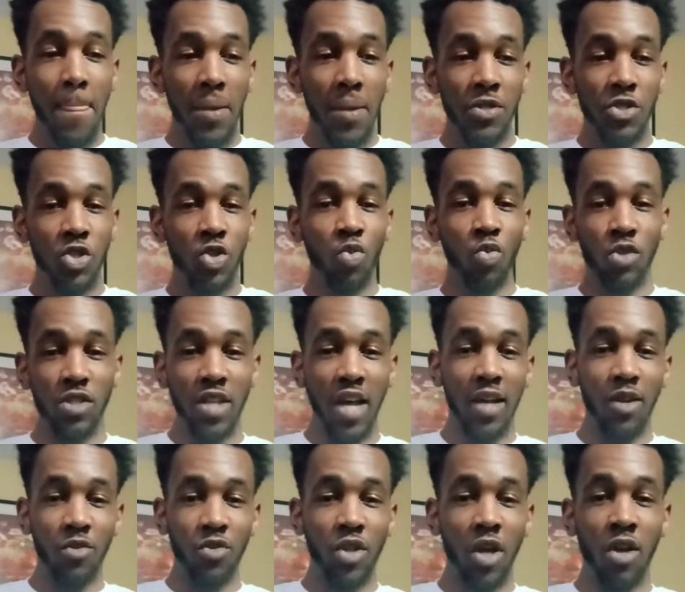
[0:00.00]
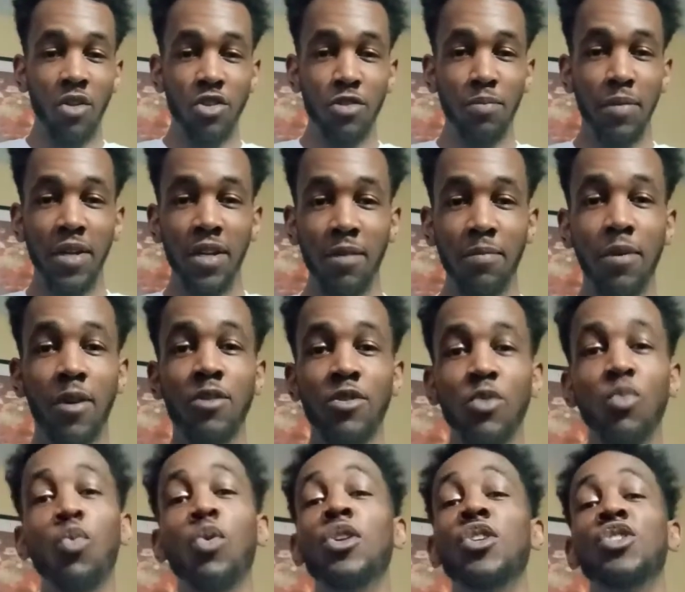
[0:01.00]
suicidal thoughts mean a
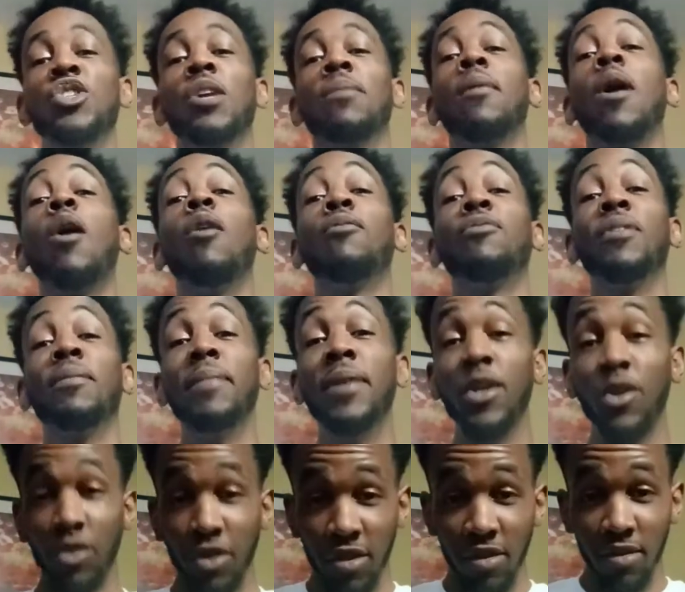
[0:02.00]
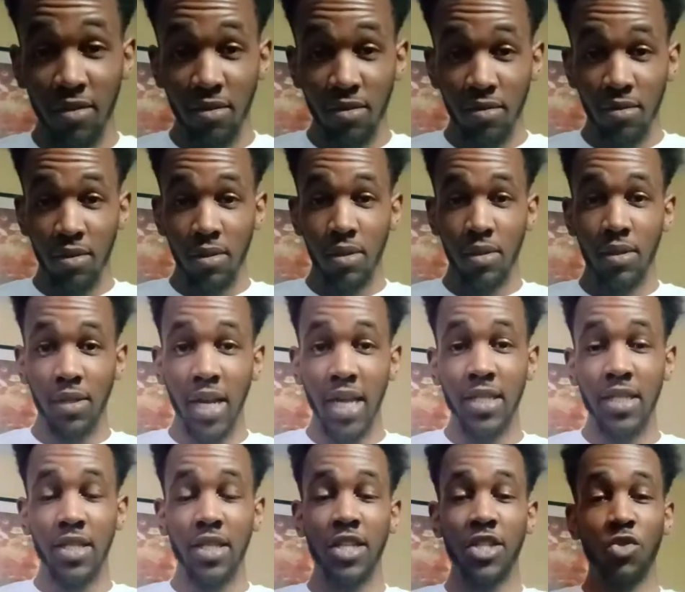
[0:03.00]
person want to jump off the building.
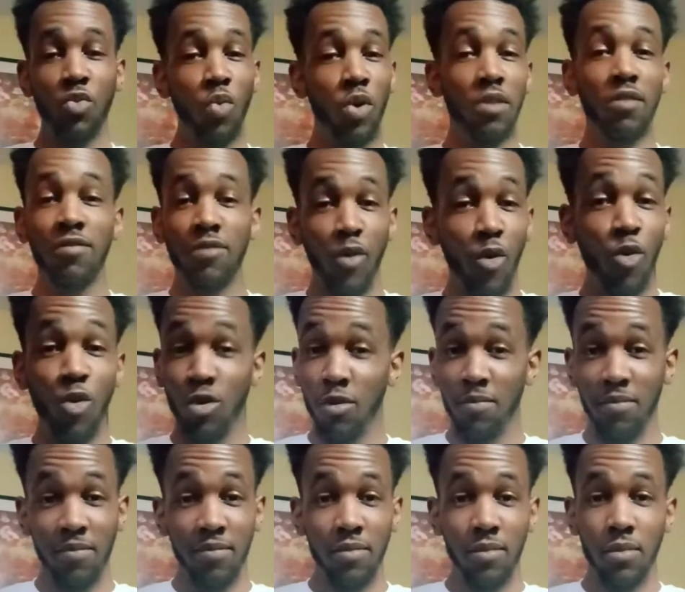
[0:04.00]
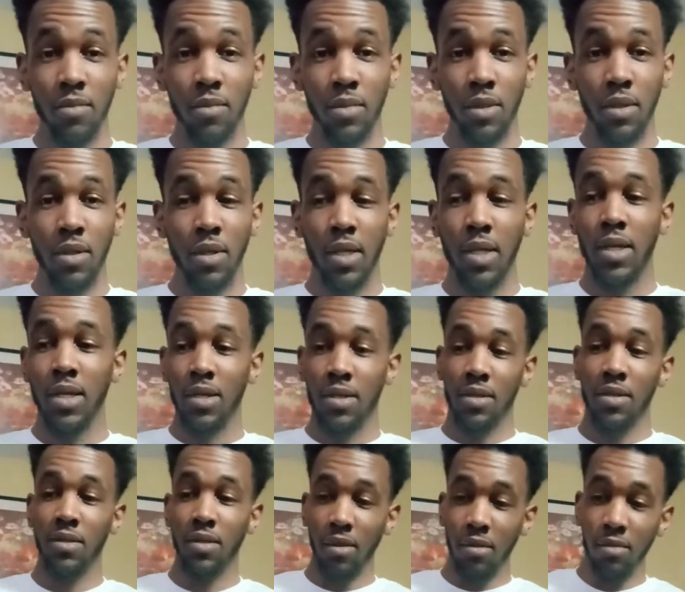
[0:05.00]
That's just one form.
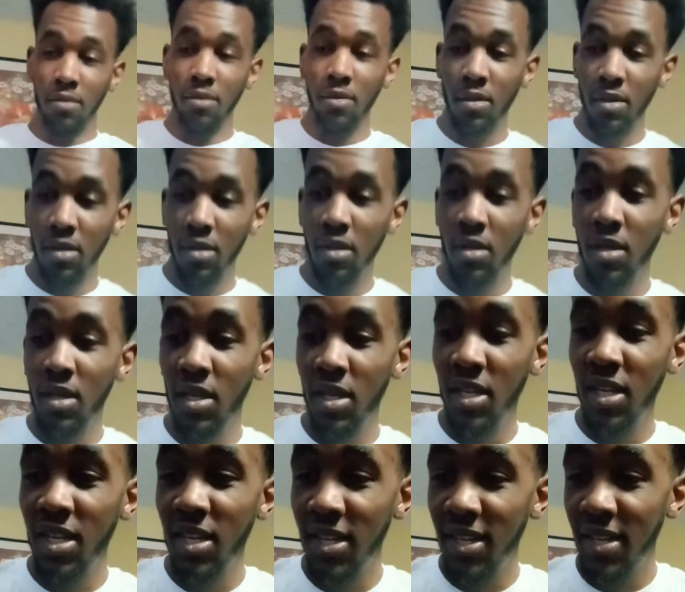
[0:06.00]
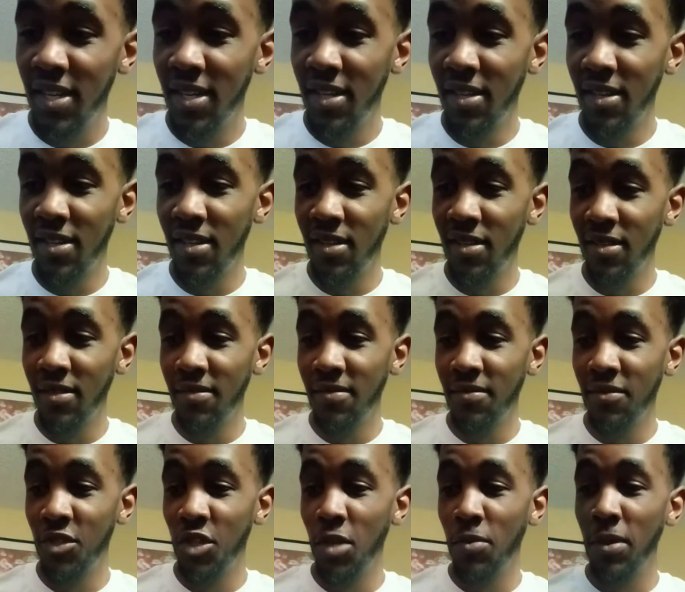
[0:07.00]
So, to
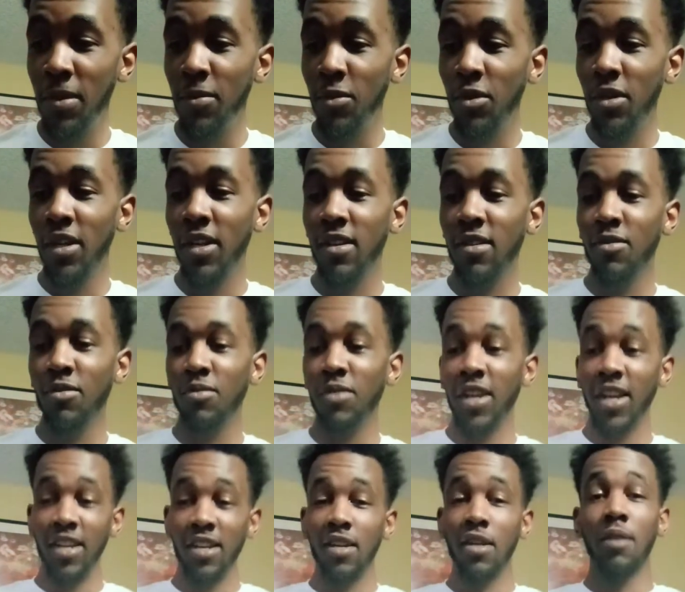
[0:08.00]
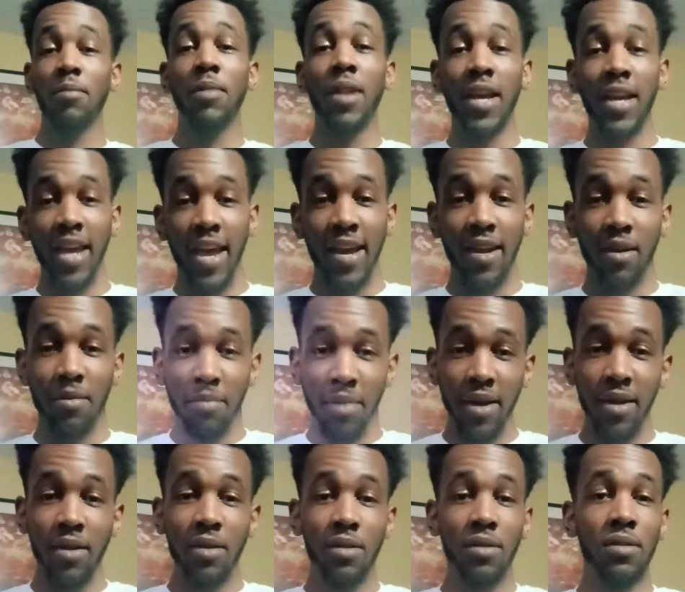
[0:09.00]
the people that ended up like Hannah
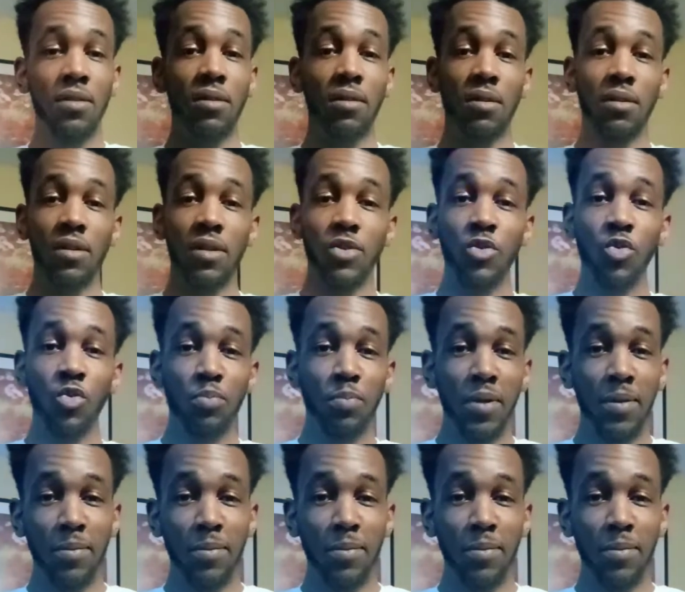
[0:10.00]
Baker, or to